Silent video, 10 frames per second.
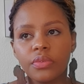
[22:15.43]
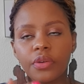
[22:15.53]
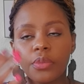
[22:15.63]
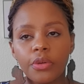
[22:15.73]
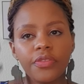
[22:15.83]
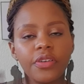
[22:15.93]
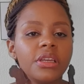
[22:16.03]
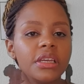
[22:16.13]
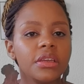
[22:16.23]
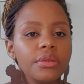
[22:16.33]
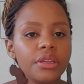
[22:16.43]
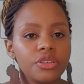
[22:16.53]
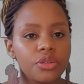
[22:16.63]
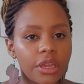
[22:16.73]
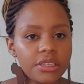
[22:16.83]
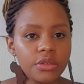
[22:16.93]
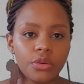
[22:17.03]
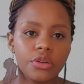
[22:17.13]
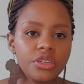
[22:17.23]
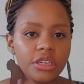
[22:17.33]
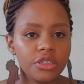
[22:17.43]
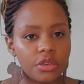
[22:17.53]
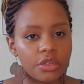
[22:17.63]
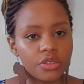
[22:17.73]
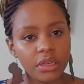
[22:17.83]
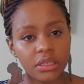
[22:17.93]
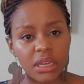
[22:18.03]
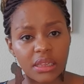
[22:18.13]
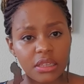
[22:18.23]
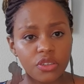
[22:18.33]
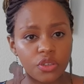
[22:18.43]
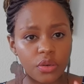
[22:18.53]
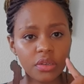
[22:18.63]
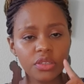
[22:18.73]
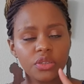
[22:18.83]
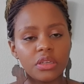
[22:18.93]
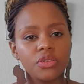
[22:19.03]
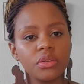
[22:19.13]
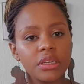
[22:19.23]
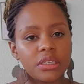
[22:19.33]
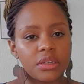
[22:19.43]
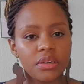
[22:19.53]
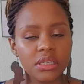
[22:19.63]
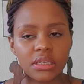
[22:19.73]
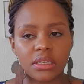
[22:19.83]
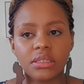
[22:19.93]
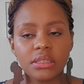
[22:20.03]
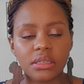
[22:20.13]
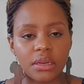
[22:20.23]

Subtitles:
from your family, you need to get a contract, you need to get health insurance, you need to get a residence